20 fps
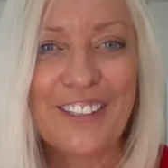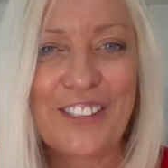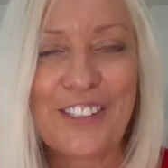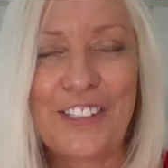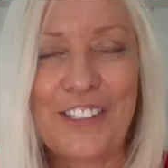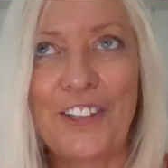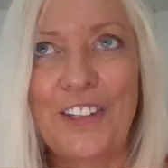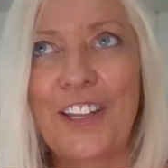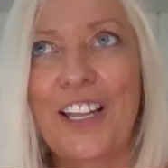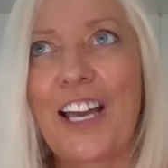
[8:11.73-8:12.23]

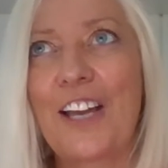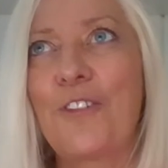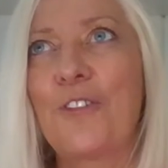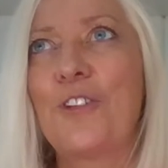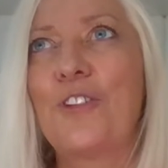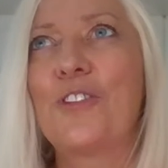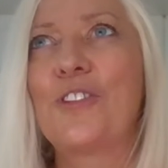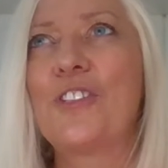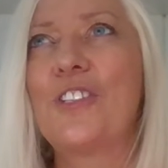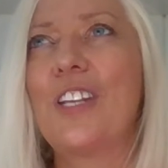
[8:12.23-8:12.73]
So that
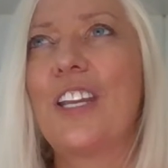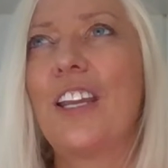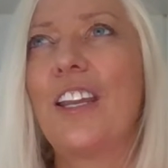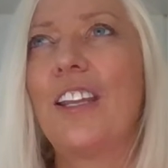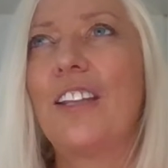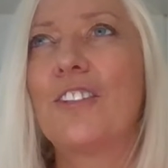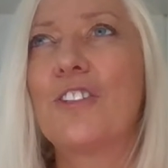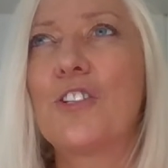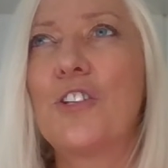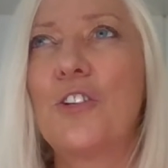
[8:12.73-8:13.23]
was
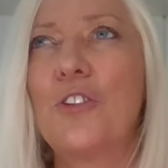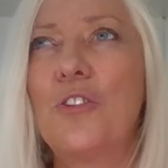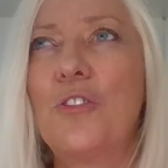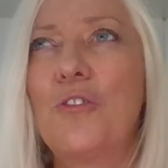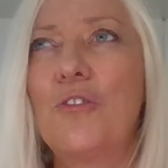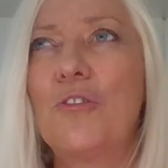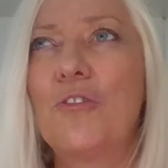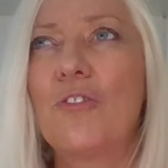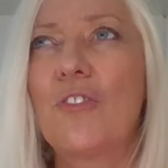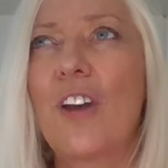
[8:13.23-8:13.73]
in
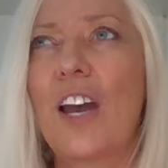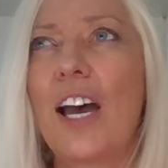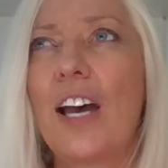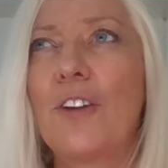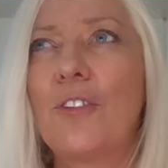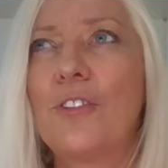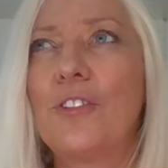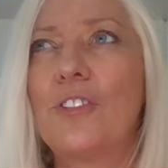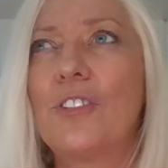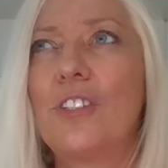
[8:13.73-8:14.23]

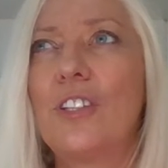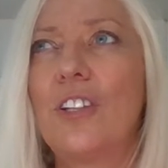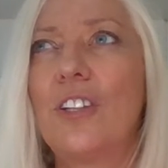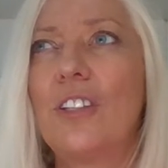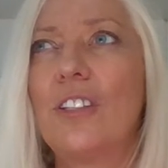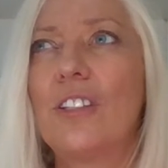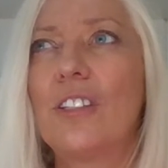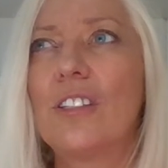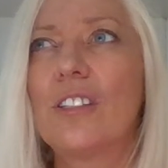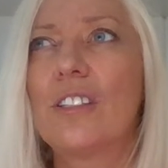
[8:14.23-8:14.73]

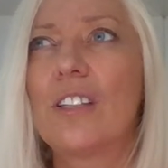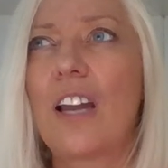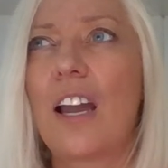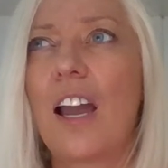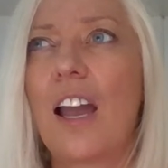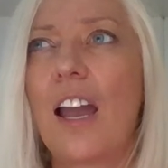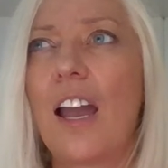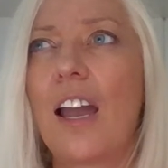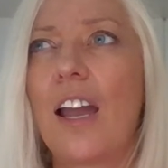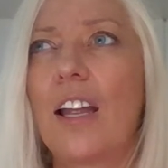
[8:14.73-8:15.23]

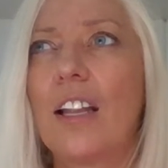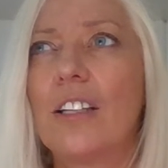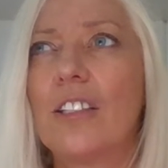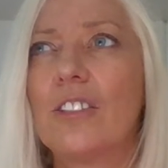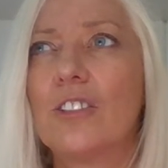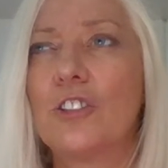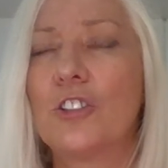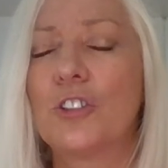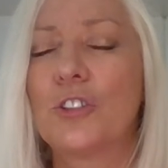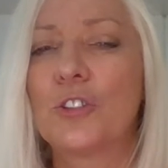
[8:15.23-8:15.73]

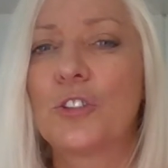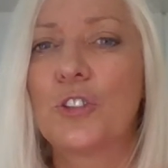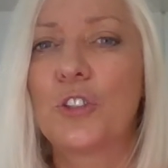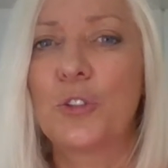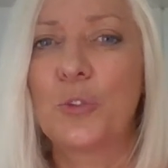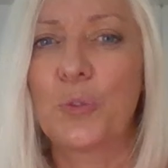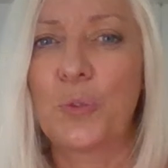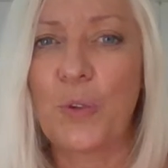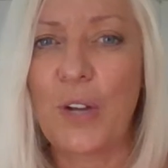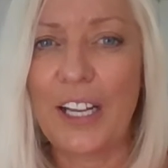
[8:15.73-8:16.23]

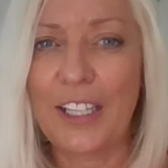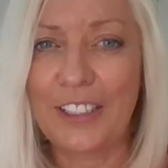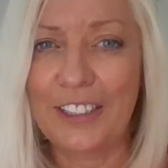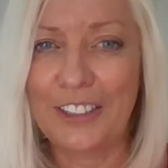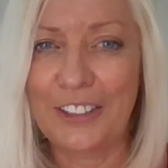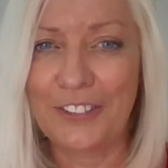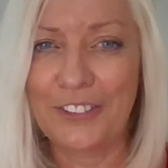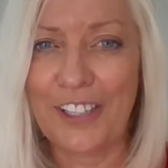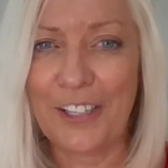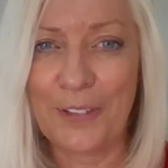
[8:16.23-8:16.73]

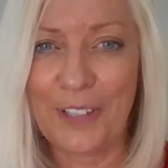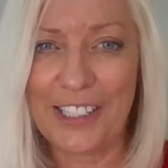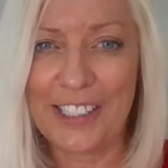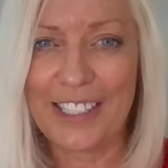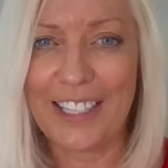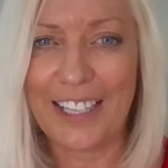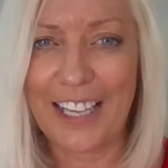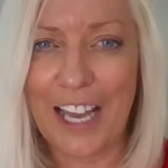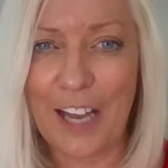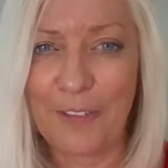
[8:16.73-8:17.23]
2012 I went
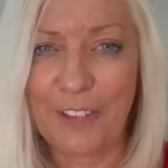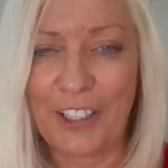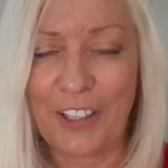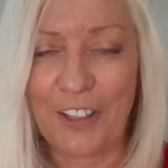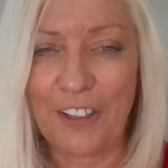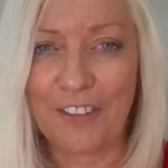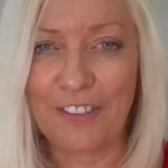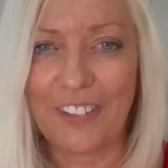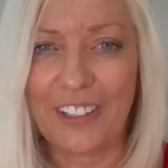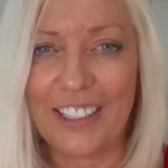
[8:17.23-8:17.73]
to the Cabinet
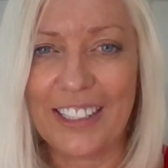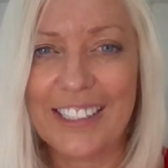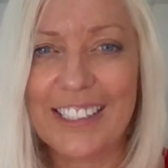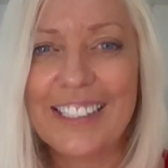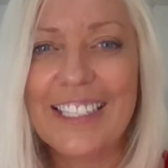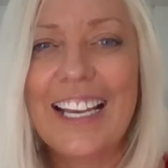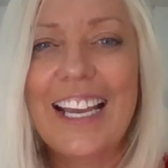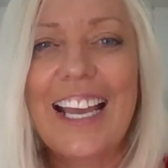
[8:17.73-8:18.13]
Office,